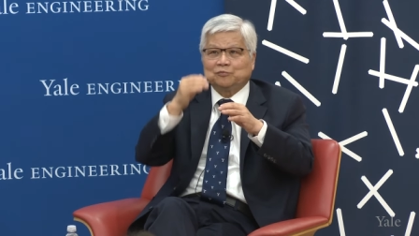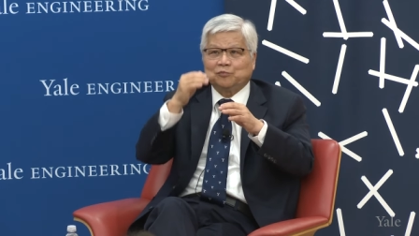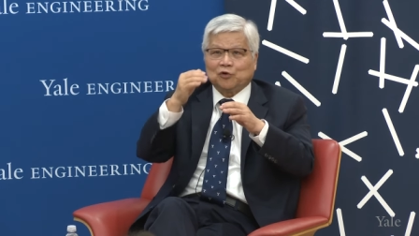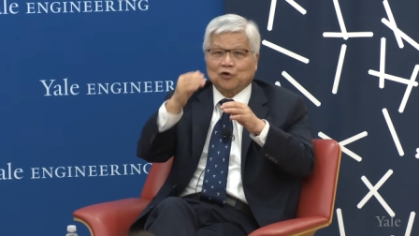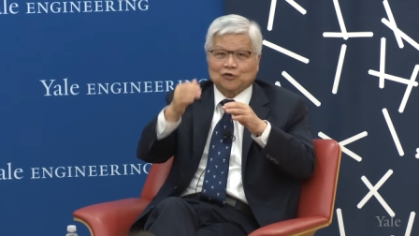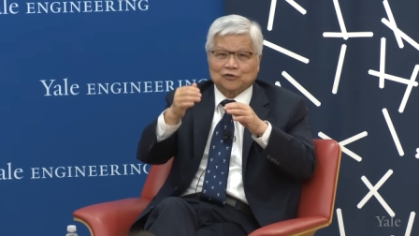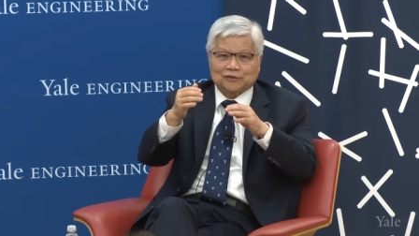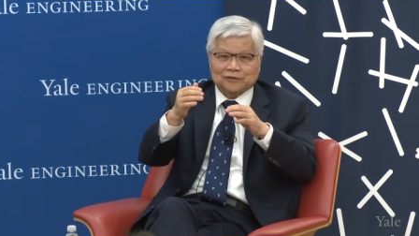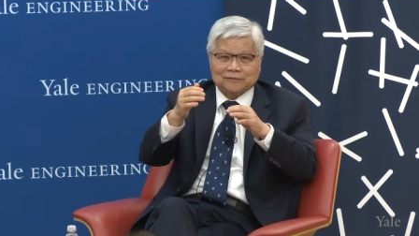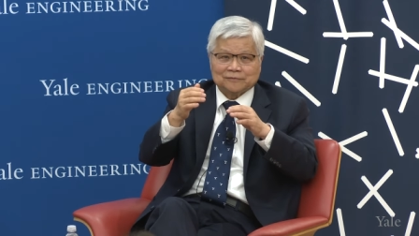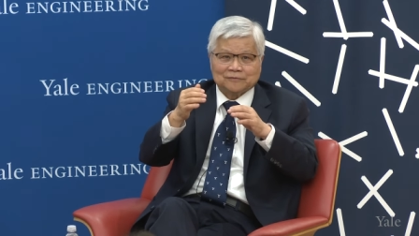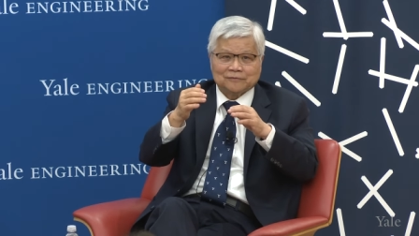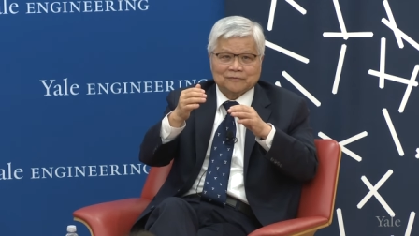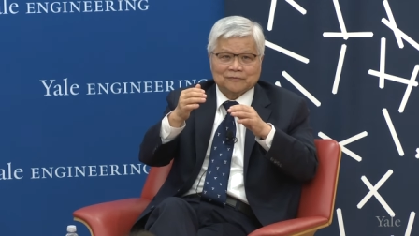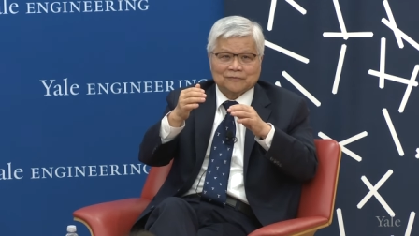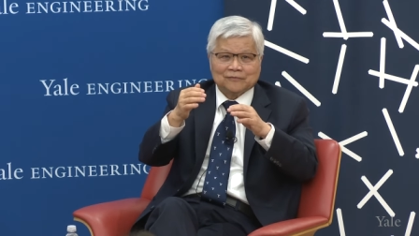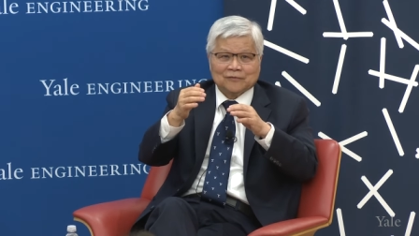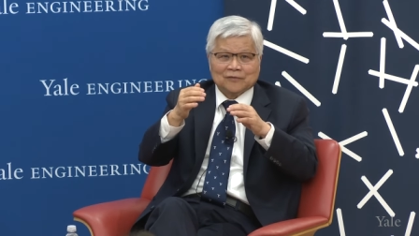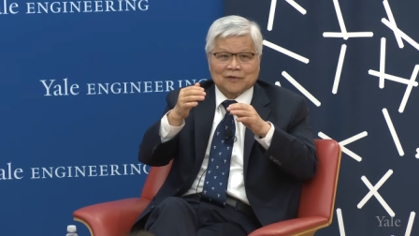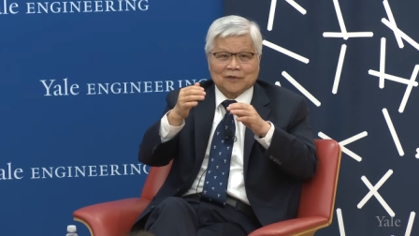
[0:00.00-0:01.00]
boss,
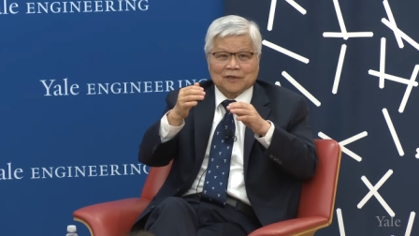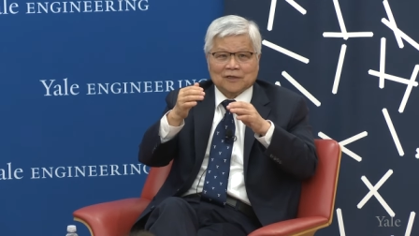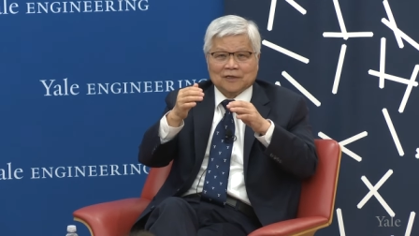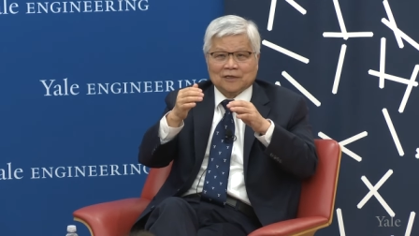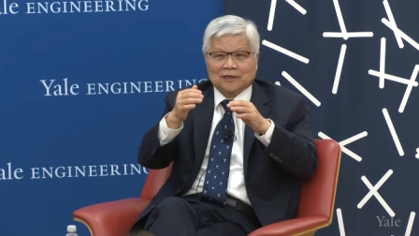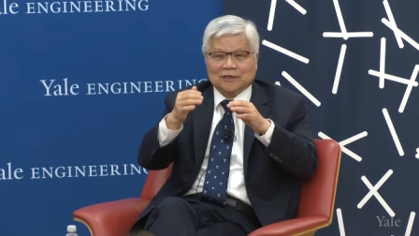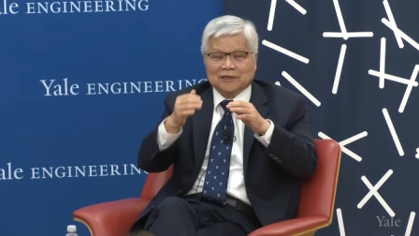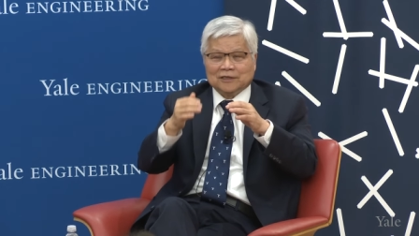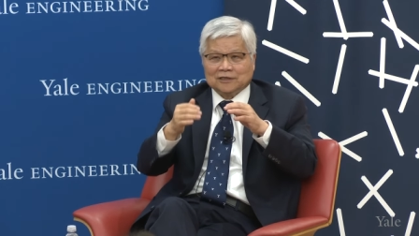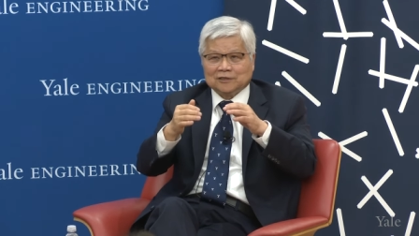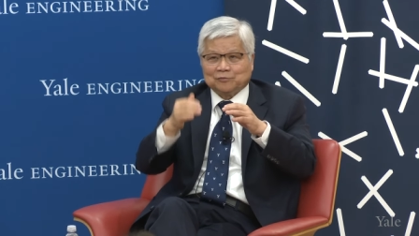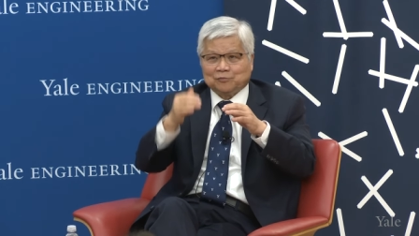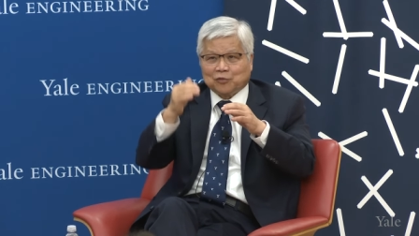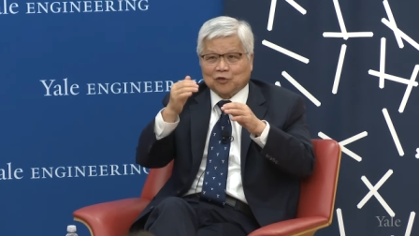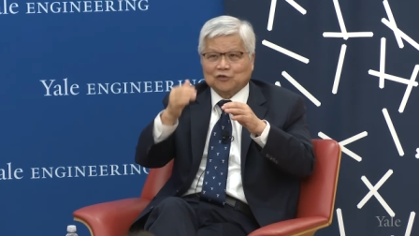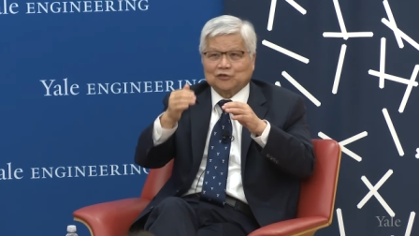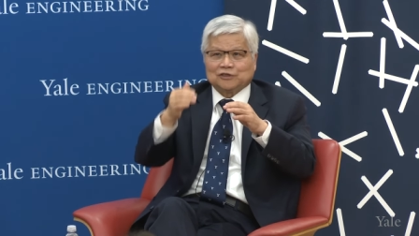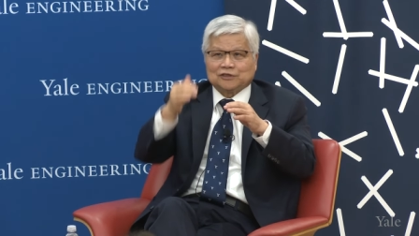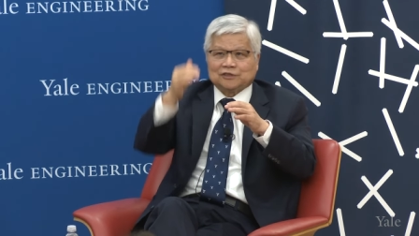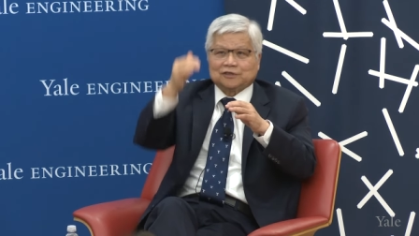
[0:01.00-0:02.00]
his
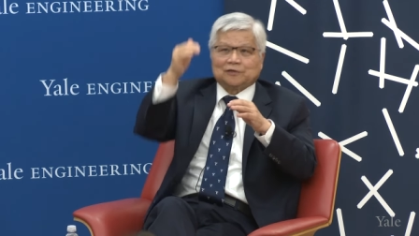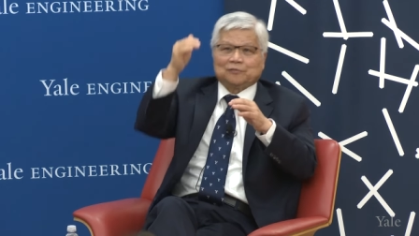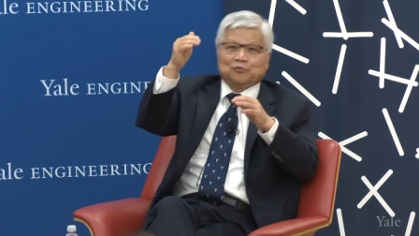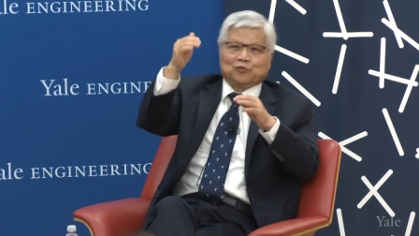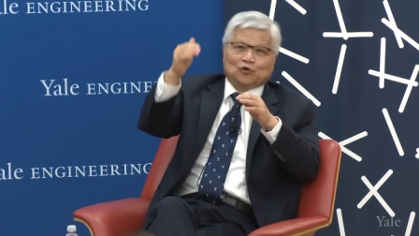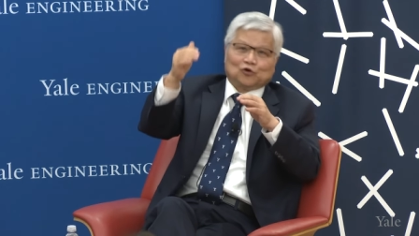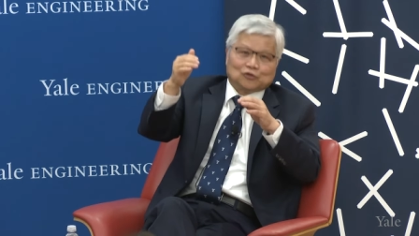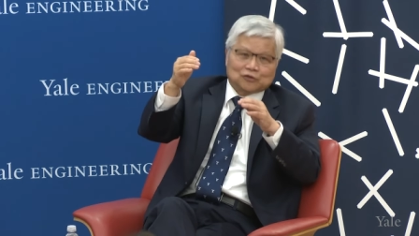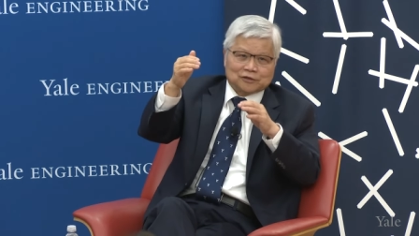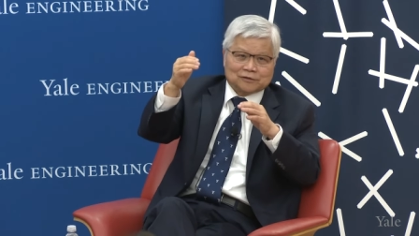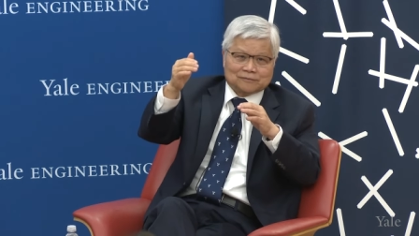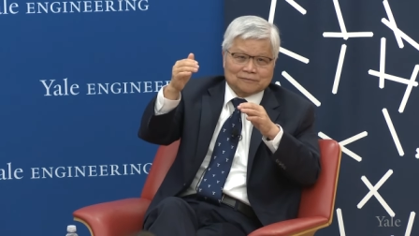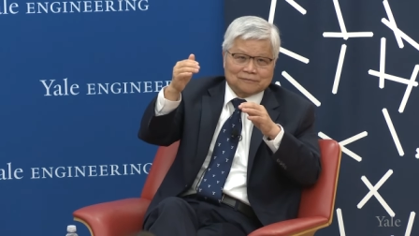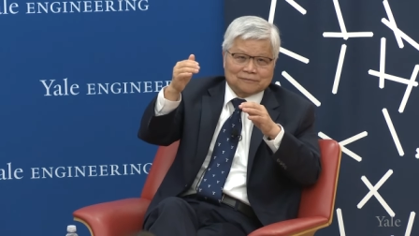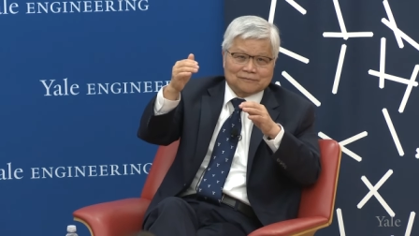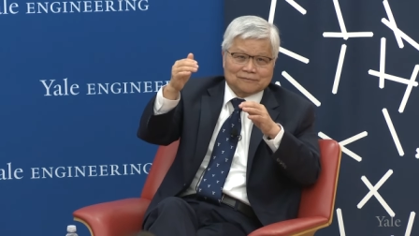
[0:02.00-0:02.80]
boss's boss,